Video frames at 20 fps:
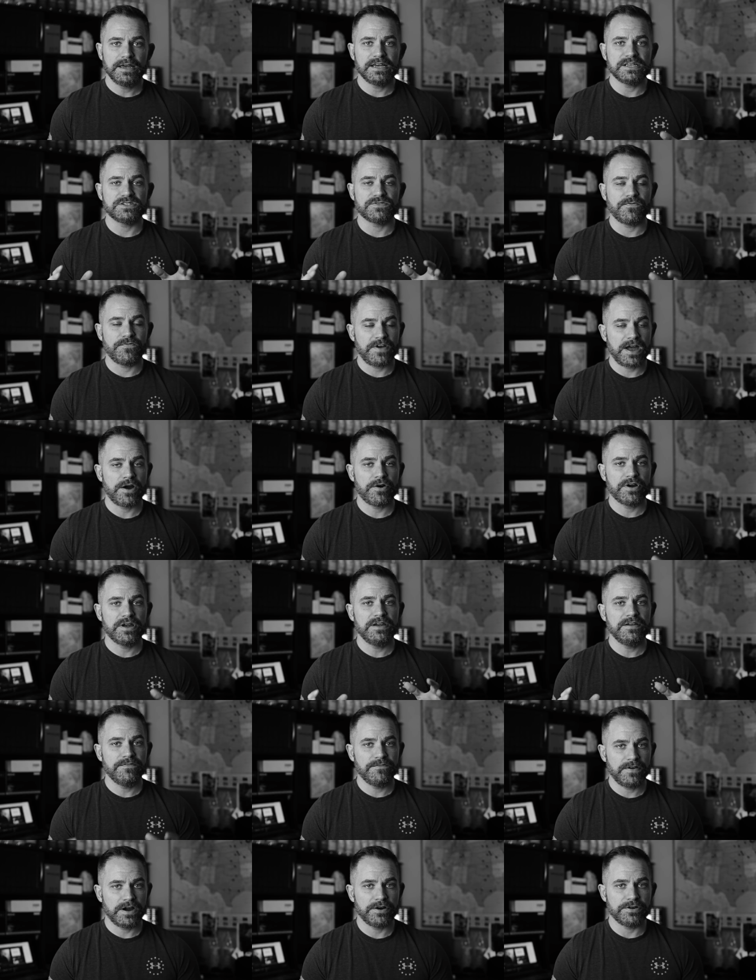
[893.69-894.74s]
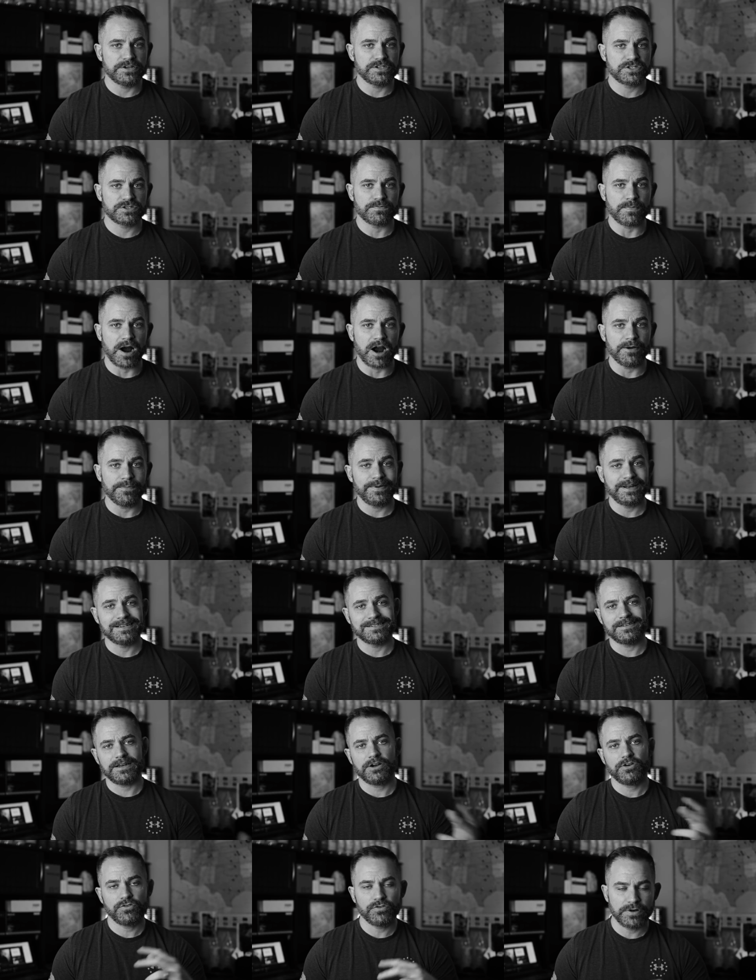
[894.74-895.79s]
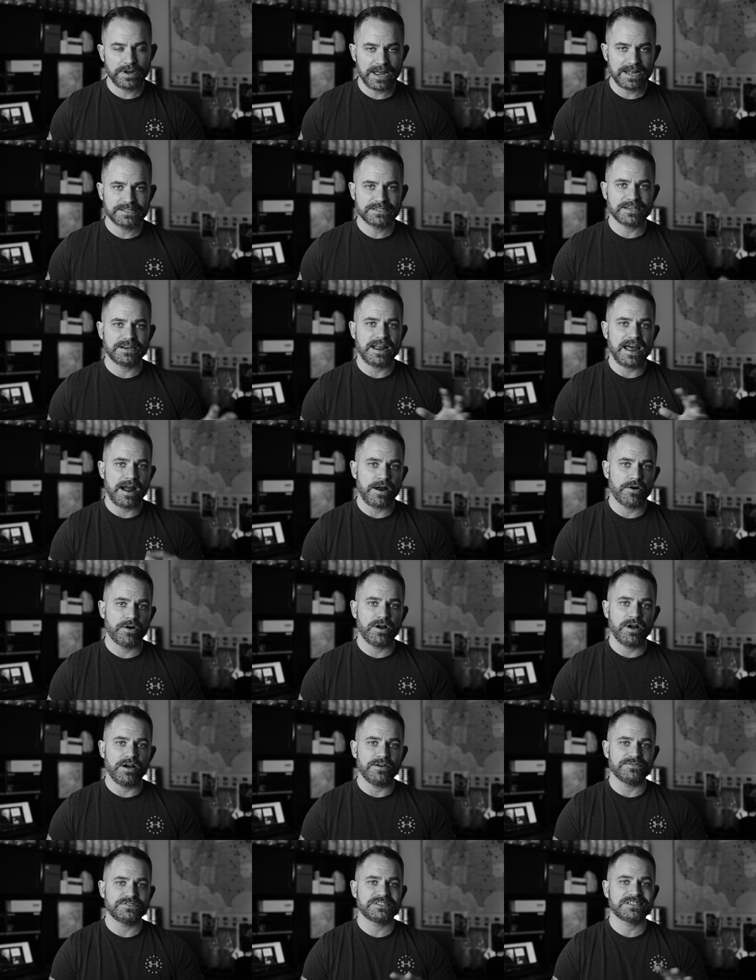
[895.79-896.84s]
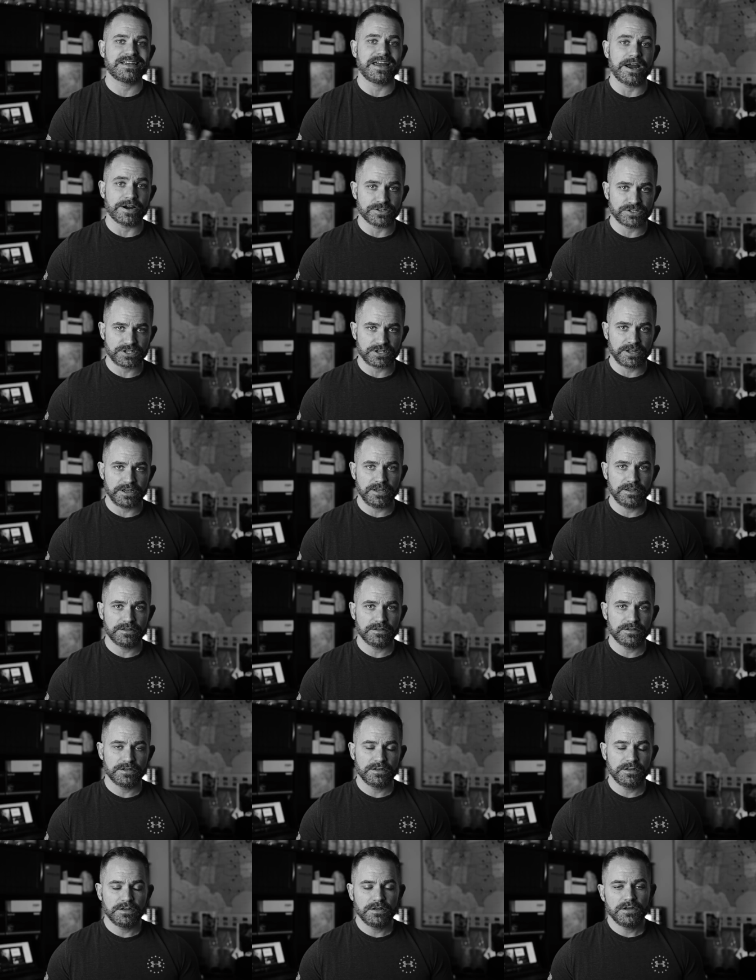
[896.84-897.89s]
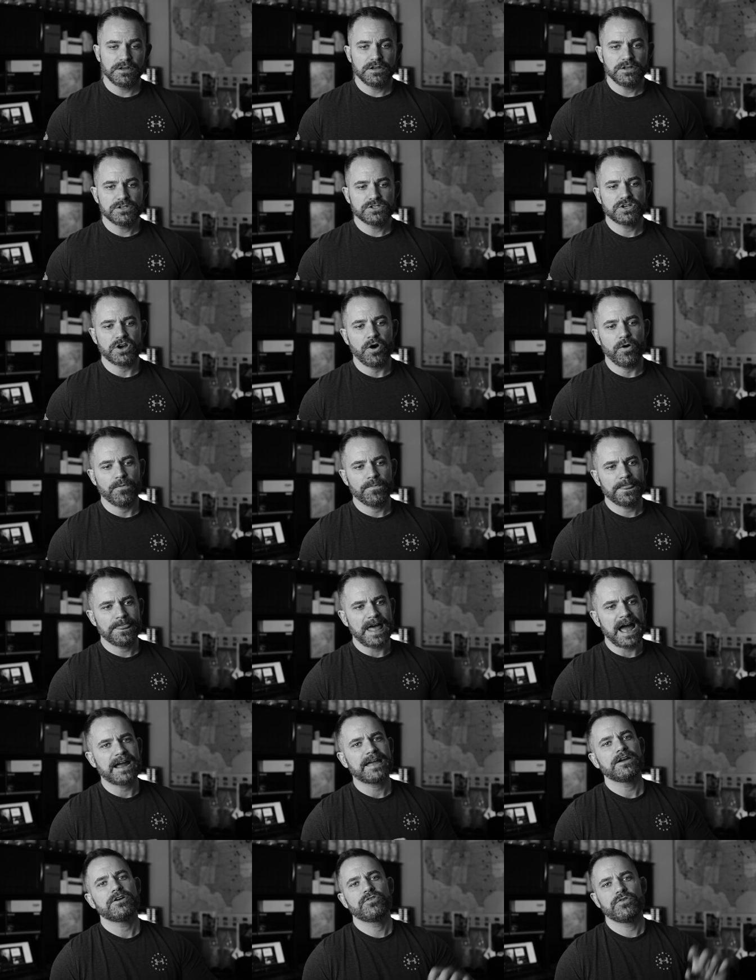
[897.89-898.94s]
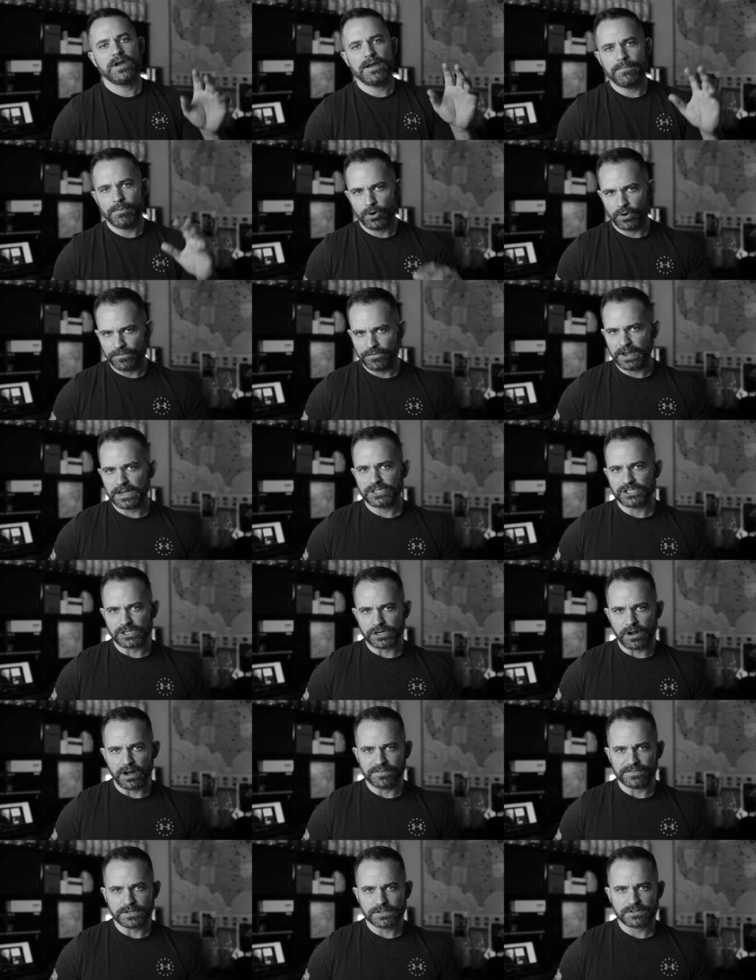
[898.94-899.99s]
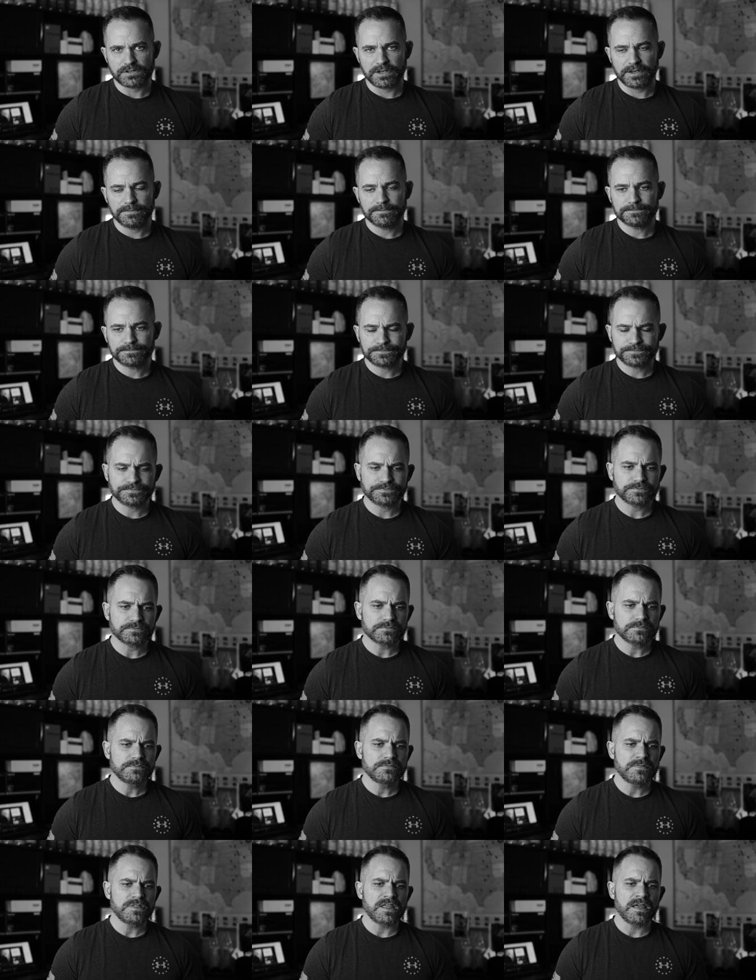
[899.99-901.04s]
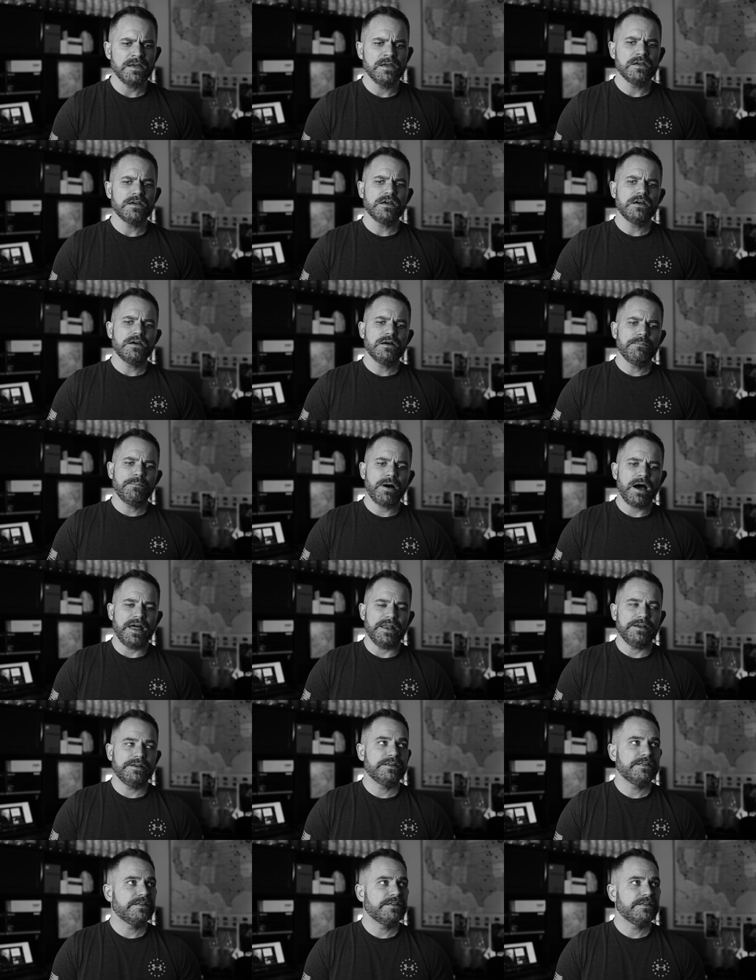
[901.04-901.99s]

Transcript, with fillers: is very, very smart, because it creates an era of scarcity. So that can create motivation, obviously. But